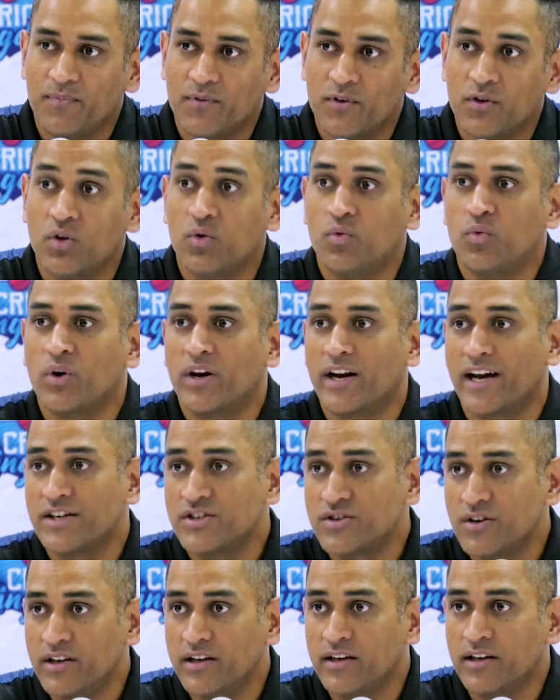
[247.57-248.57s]
you know, who are
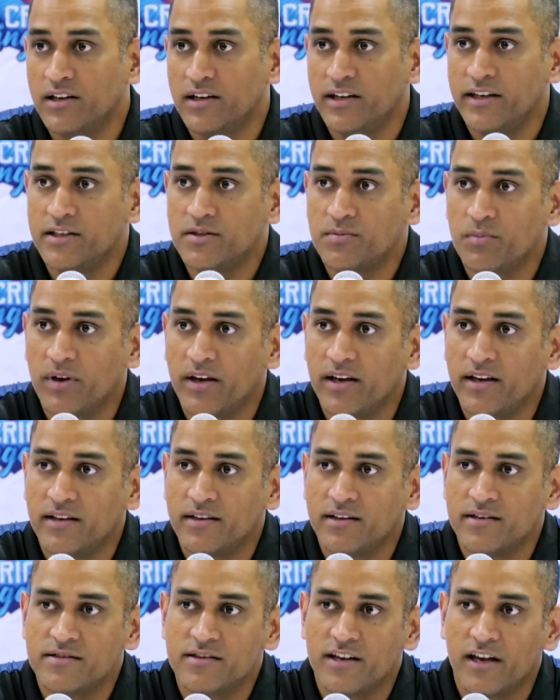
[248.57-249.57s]
actually colleagues playing
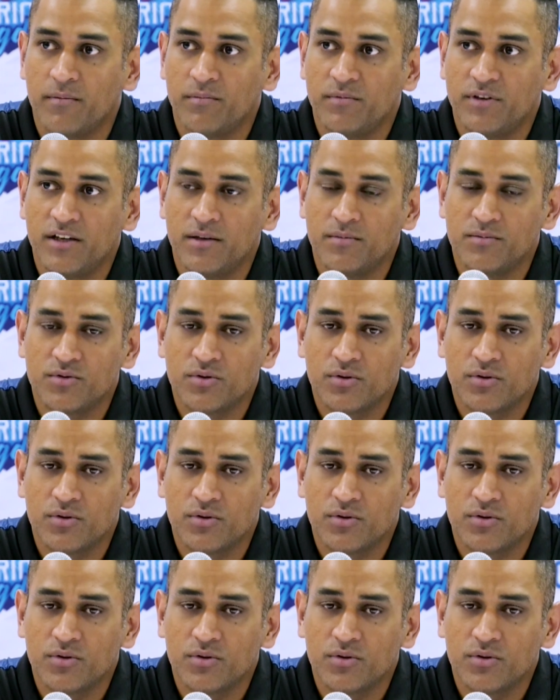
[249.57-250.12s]
in the same team.